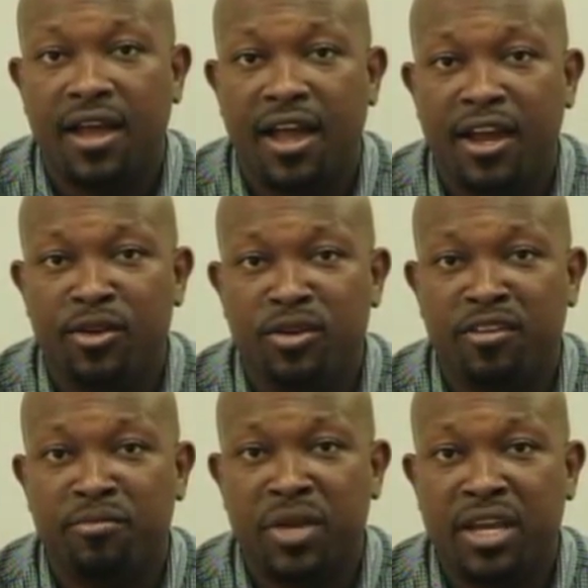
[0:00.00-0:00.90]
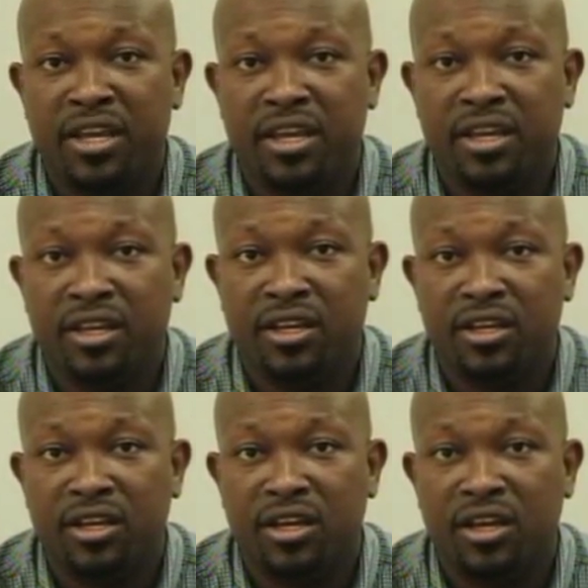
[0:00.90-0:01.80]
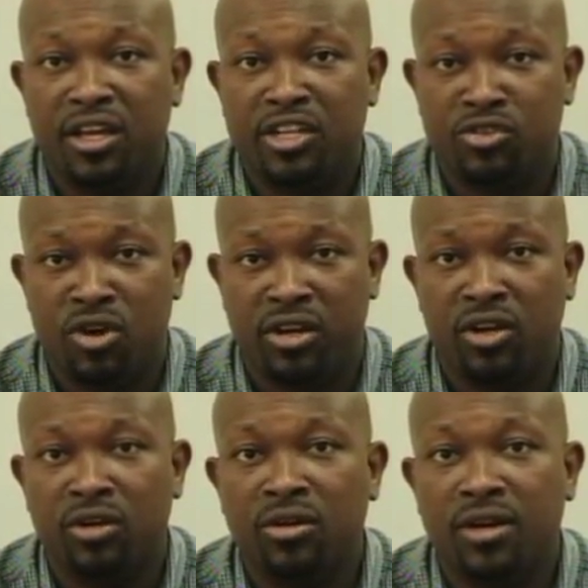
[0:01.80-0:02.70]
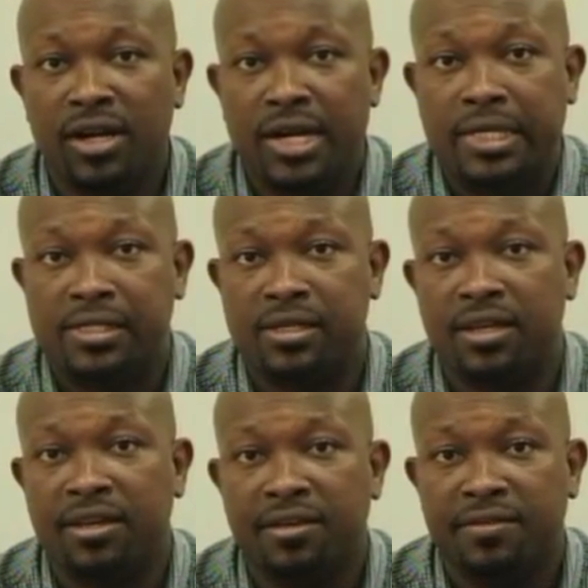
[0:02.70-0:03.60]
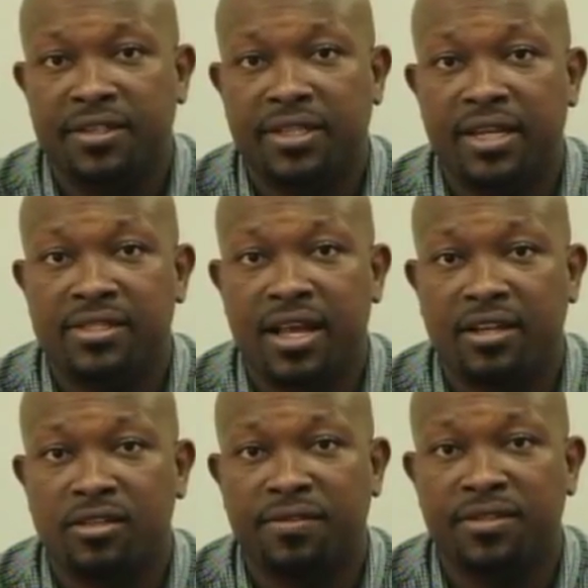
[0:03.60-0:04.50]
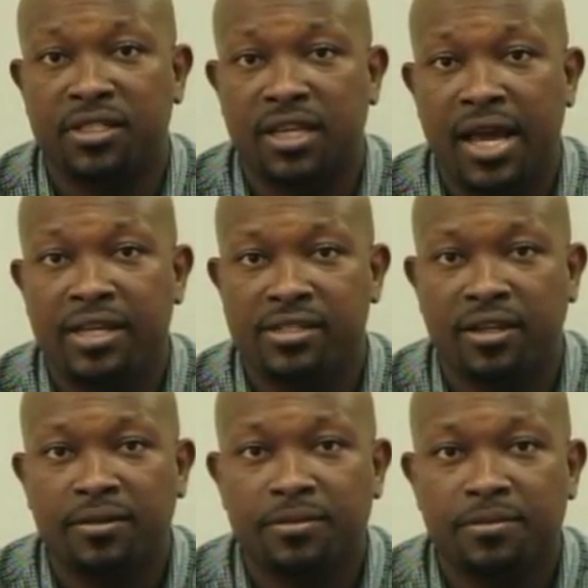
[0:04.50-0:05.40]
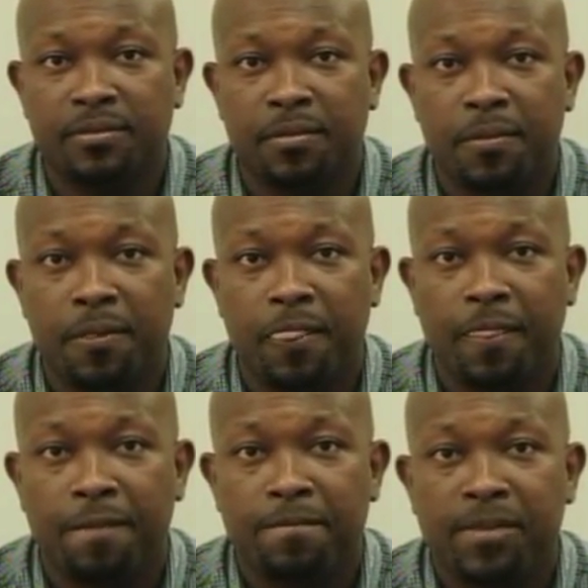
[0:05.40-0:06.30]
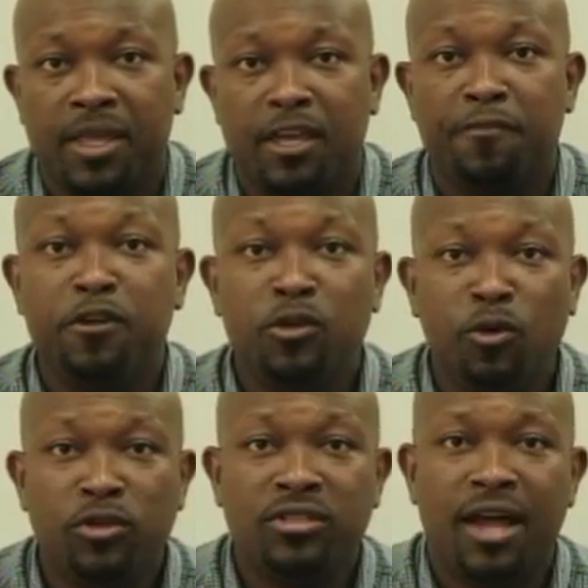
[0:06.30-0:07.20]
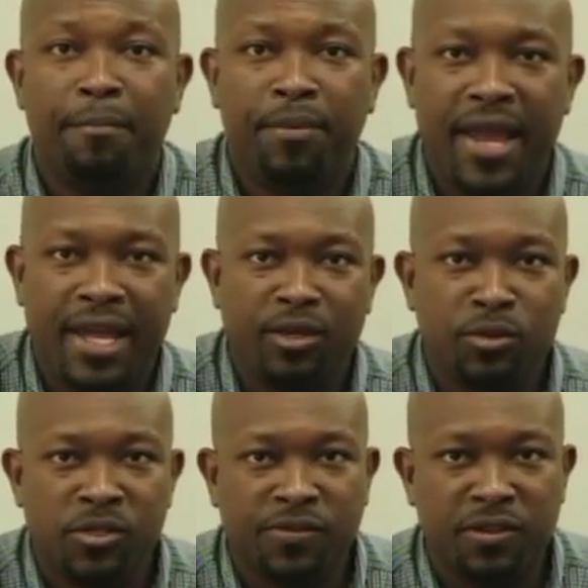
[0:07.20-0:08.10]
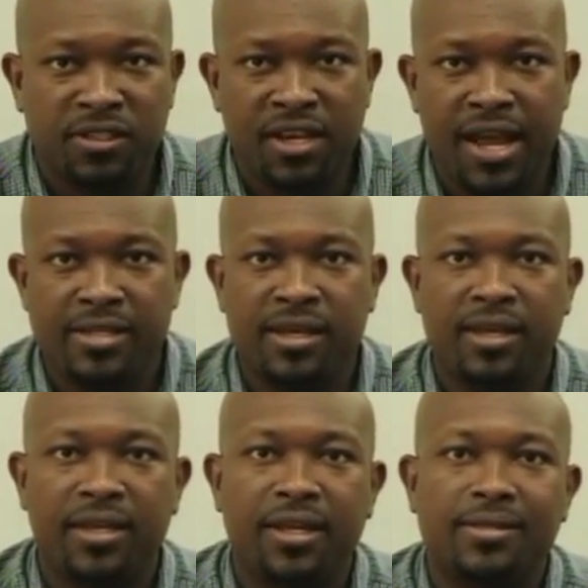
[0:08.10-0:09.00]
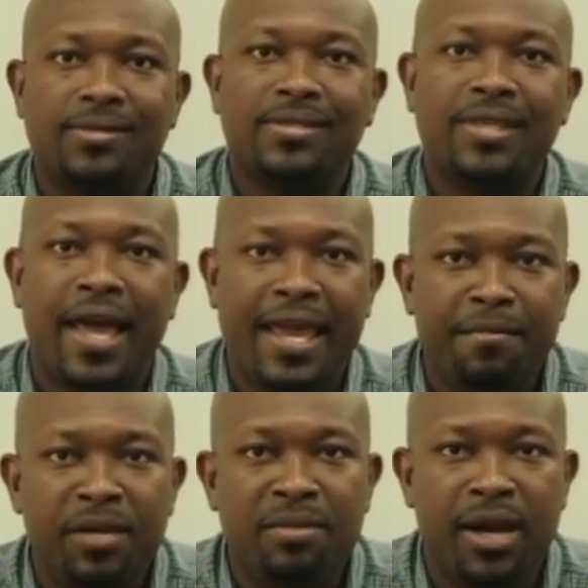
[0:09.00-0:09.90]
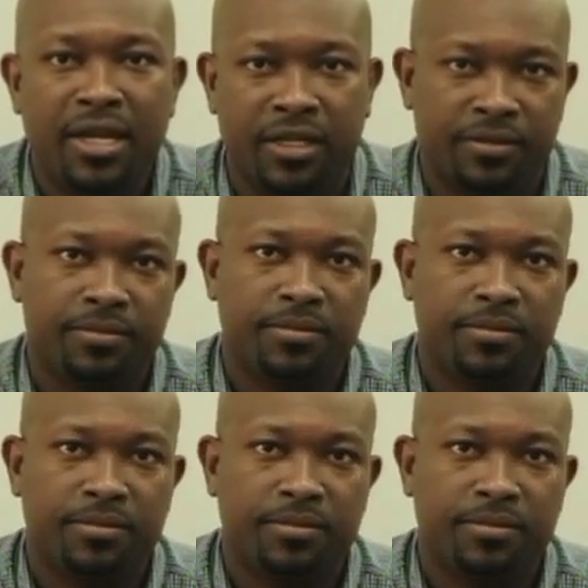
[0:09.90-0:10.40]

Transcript: and you'd have made a drawdown, let's say, for 10 sacks of fertilizer, if you don't apply those fertilizer in a timely manner,